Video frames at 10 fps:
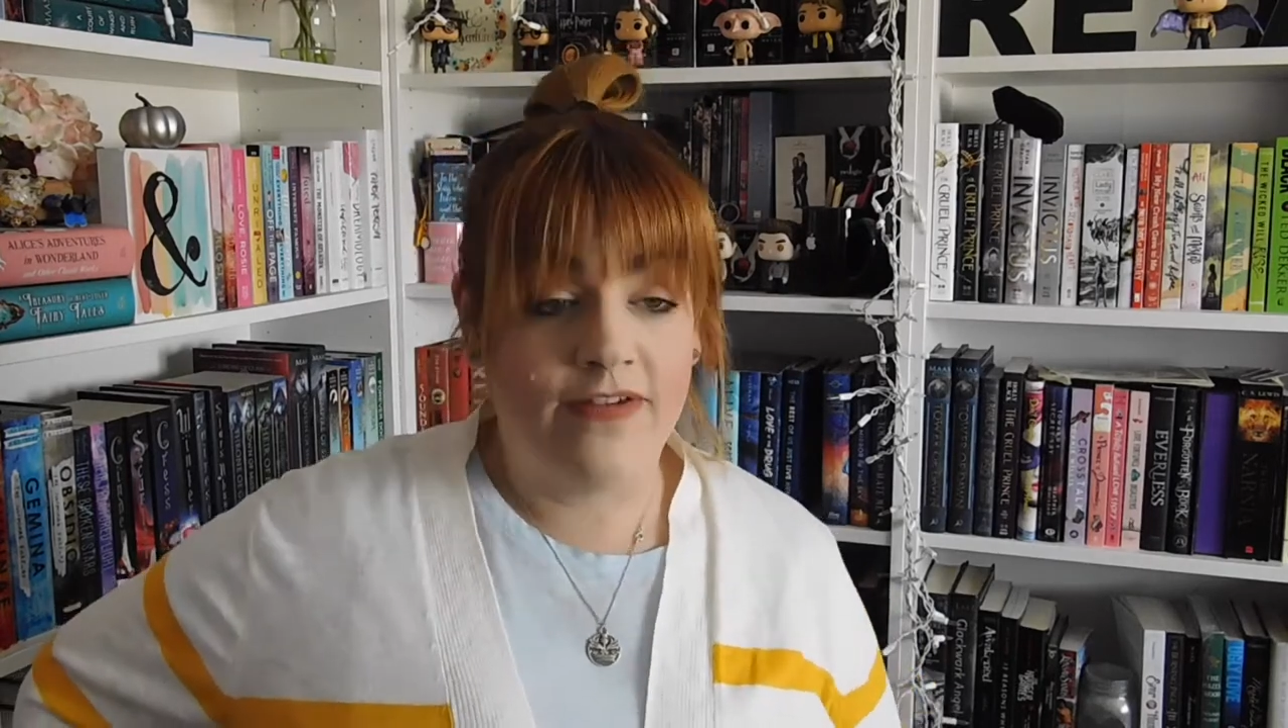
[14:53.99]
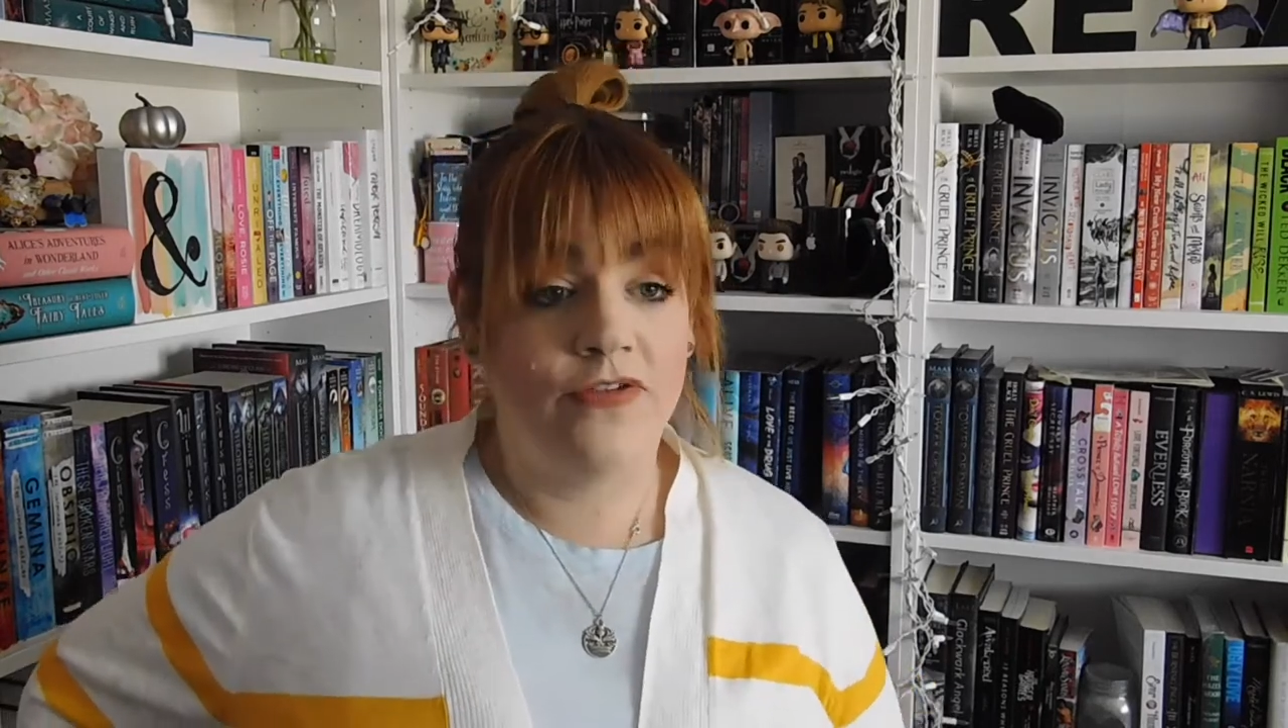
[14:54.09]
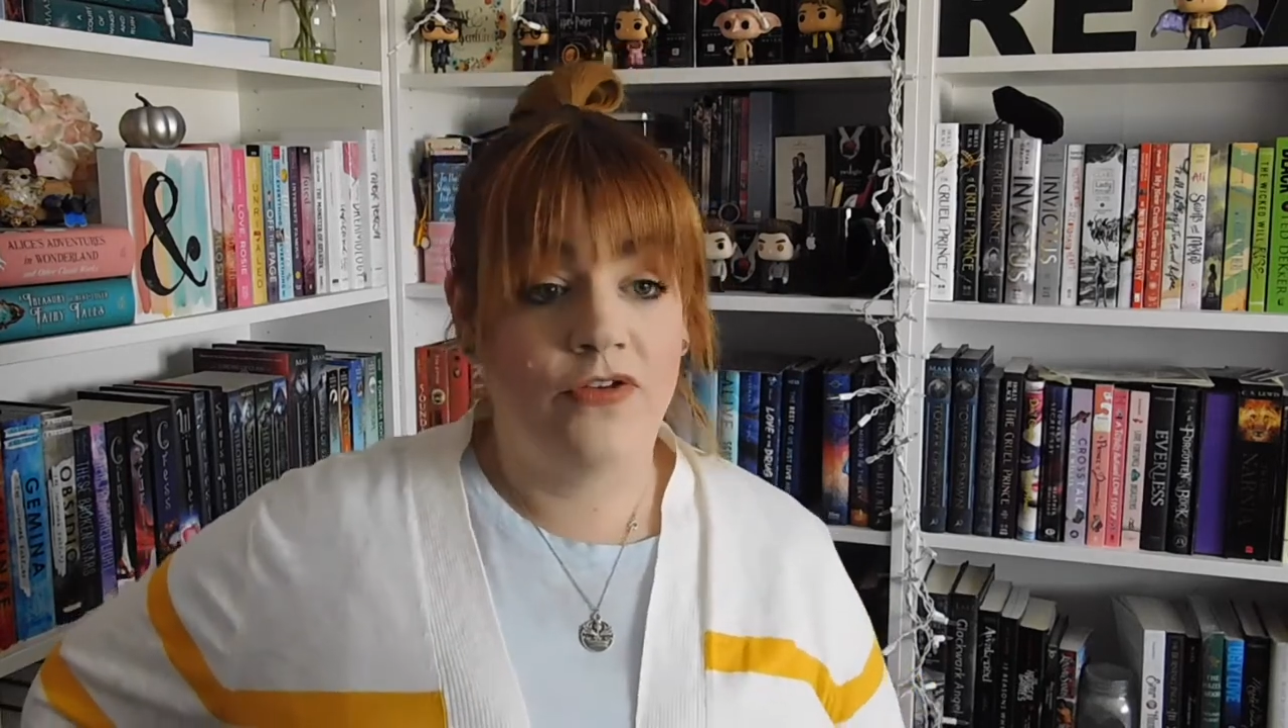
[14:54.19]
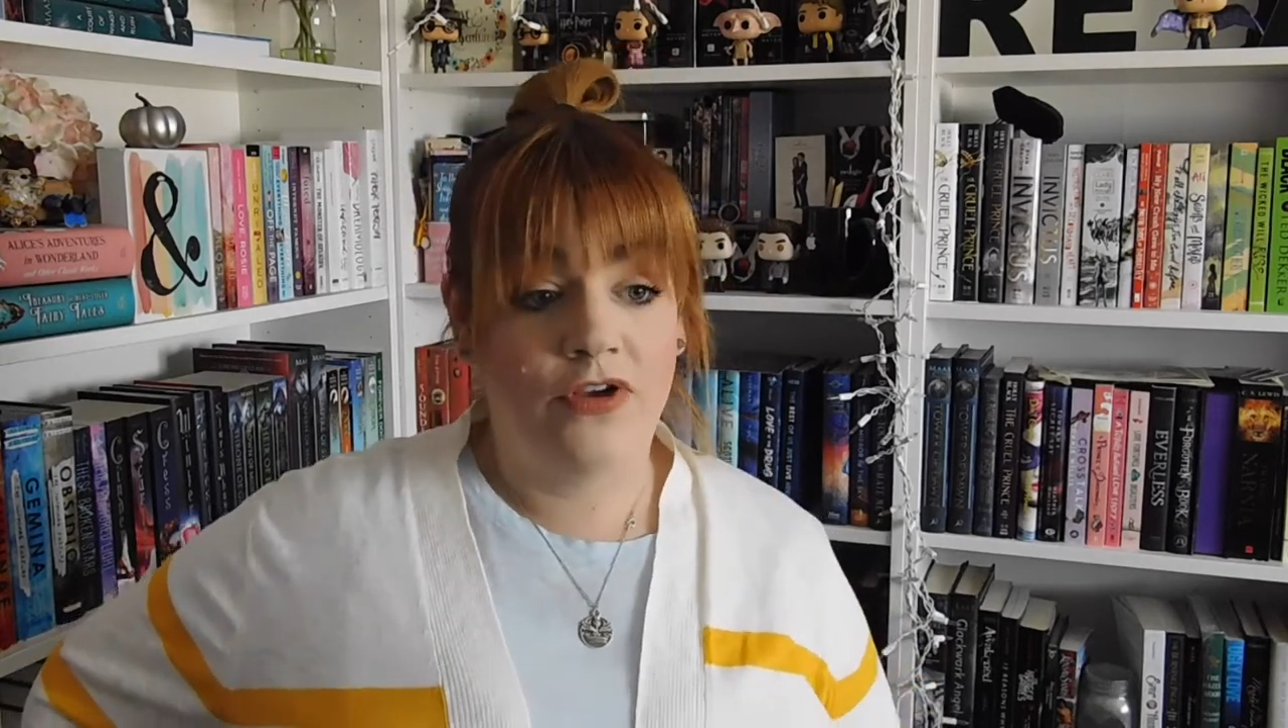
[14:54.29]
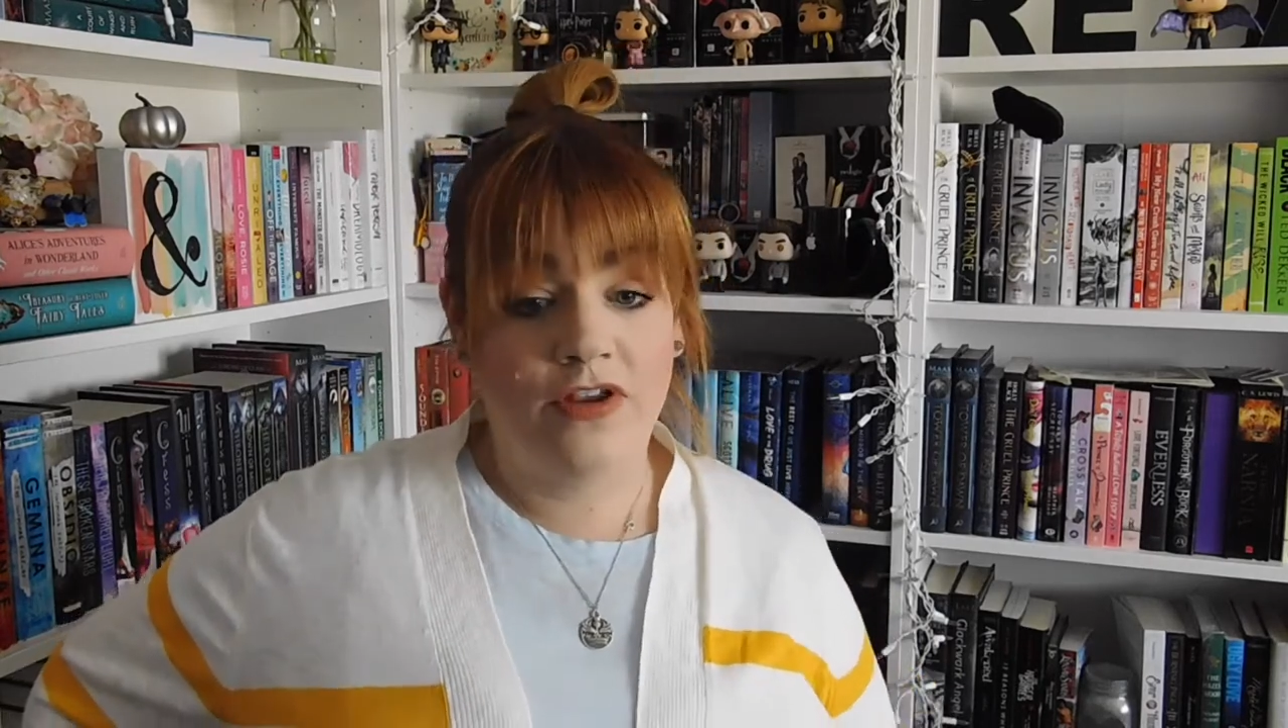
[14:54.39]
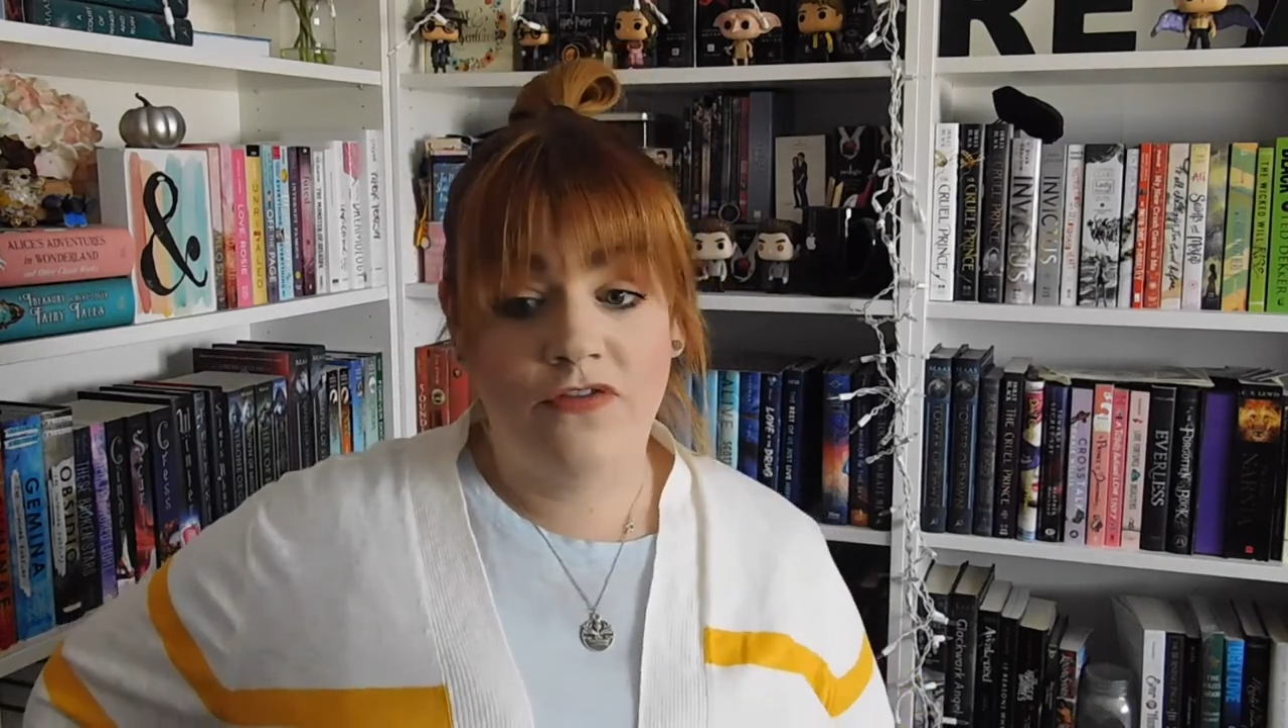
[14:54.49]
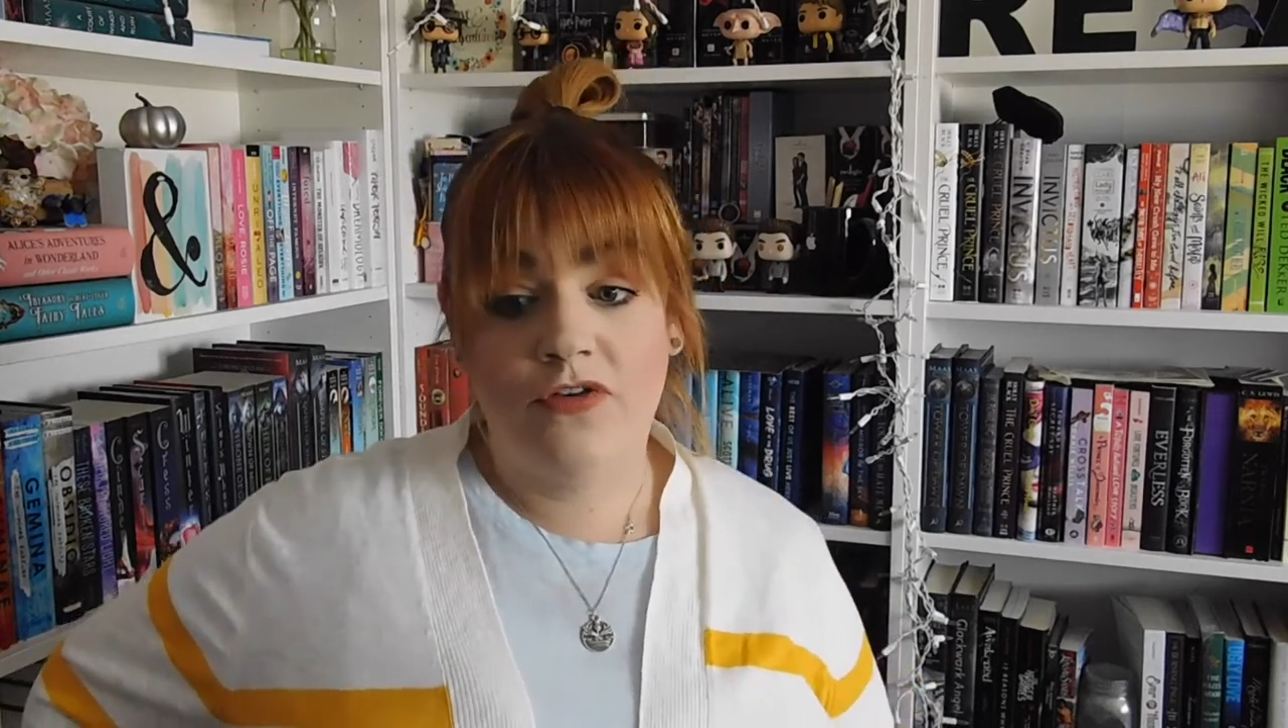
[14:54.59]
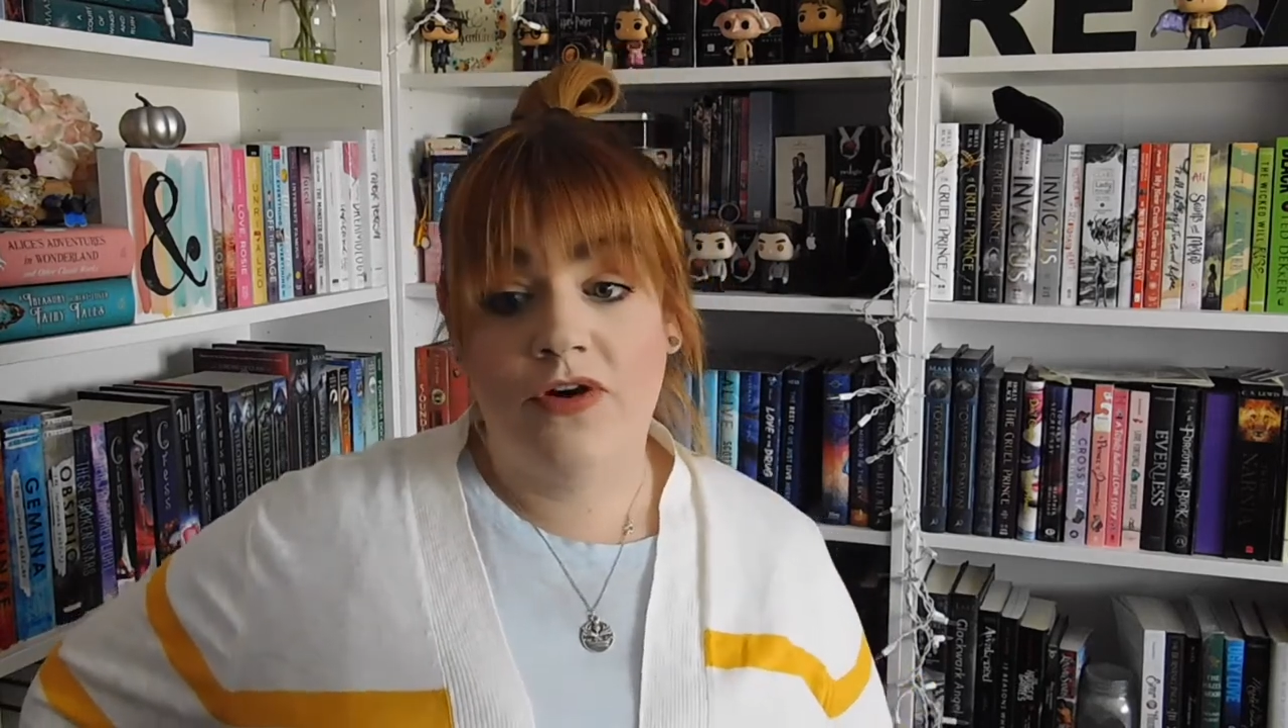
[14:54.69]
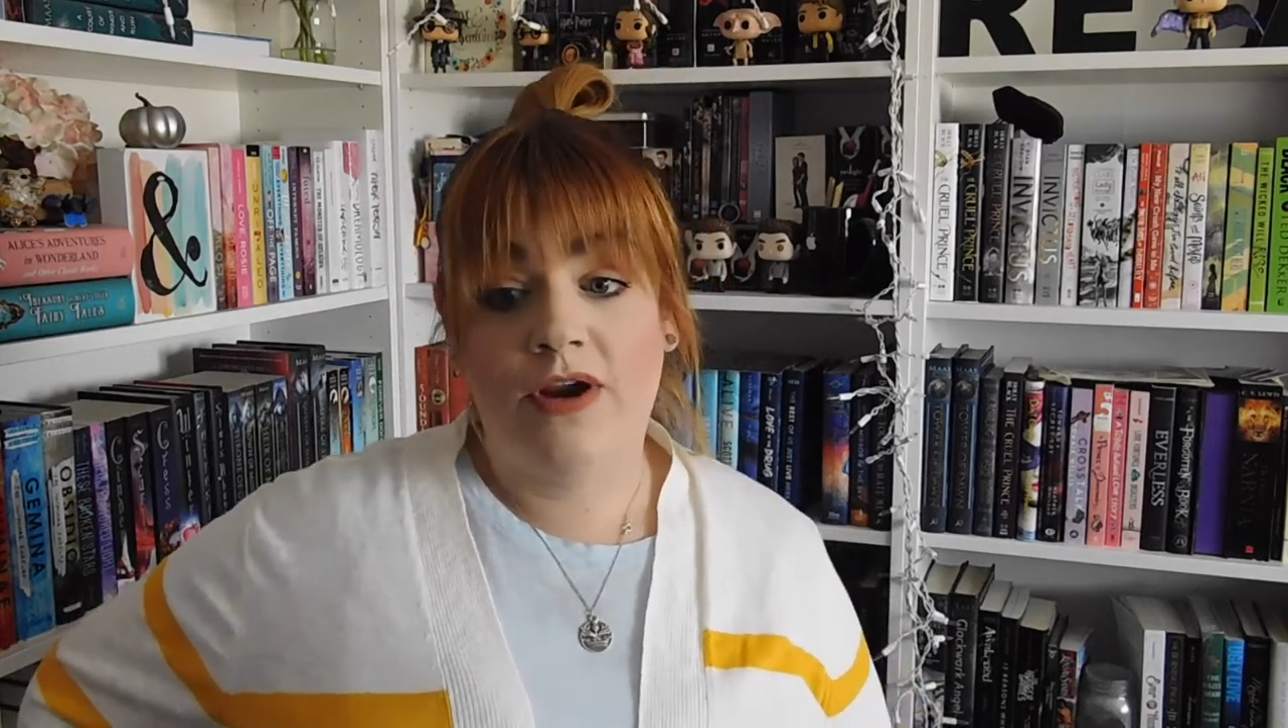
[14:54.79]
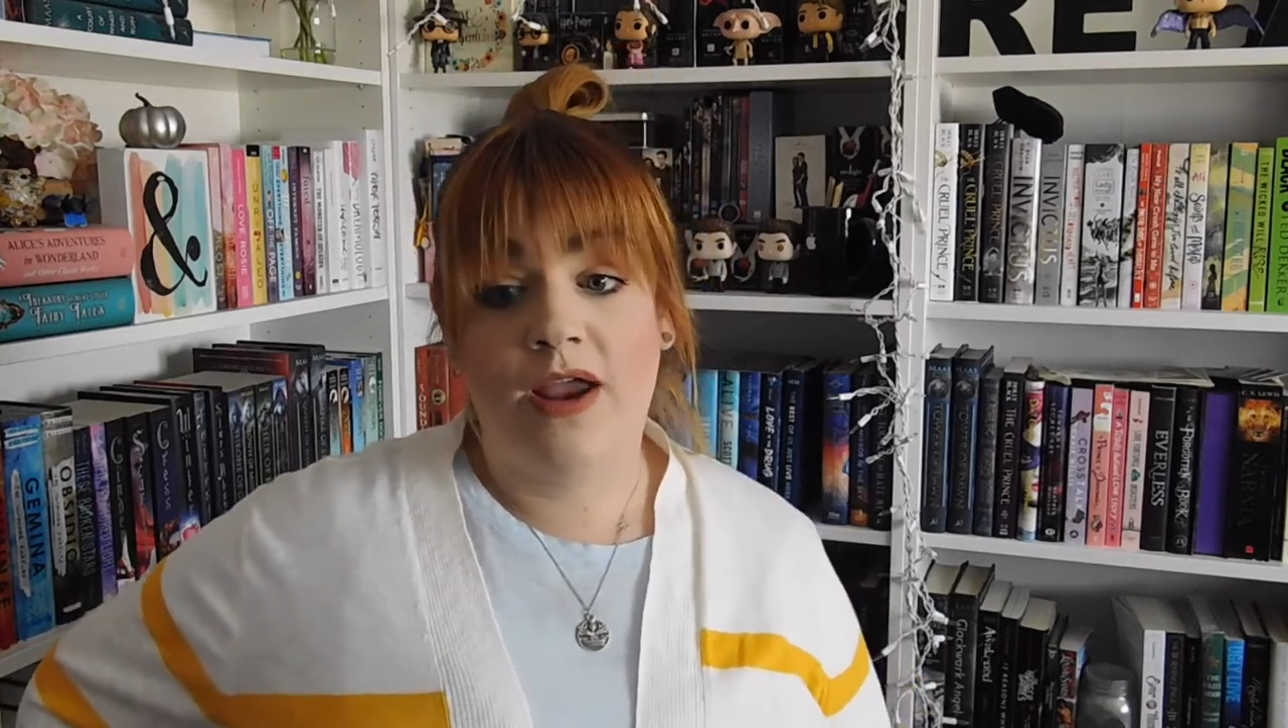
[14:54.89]
if you're looking
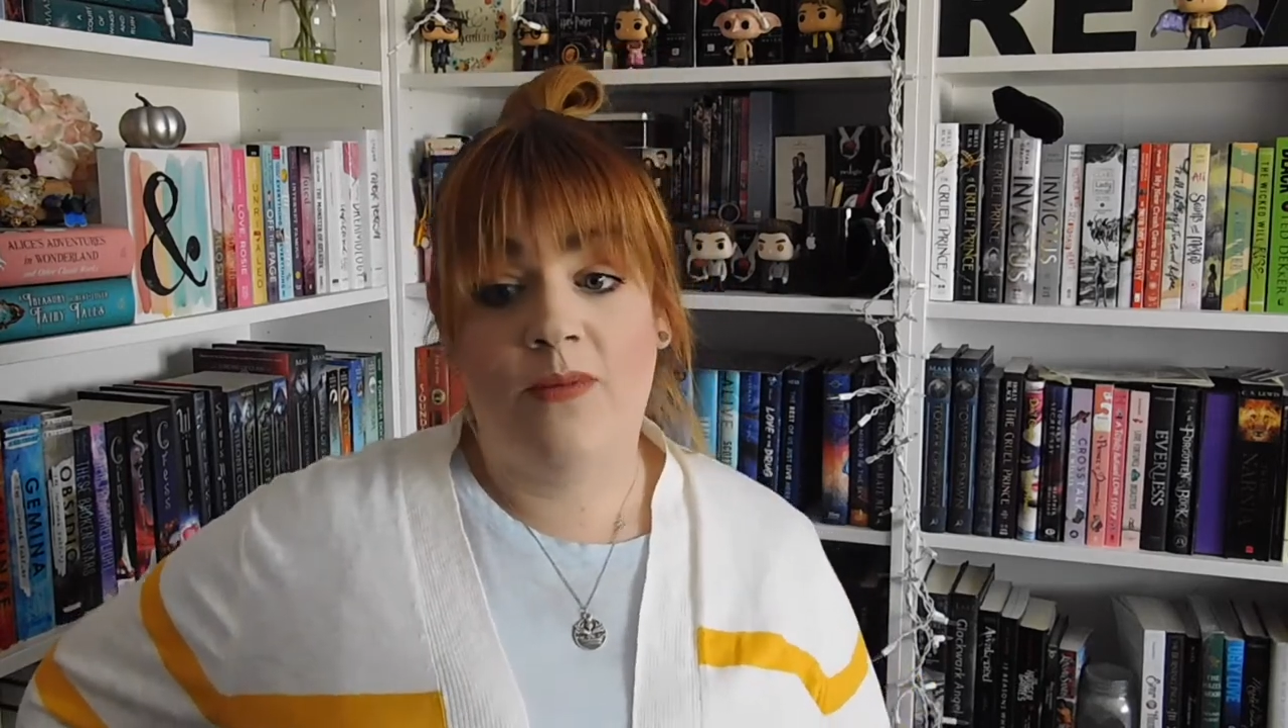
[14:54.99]
for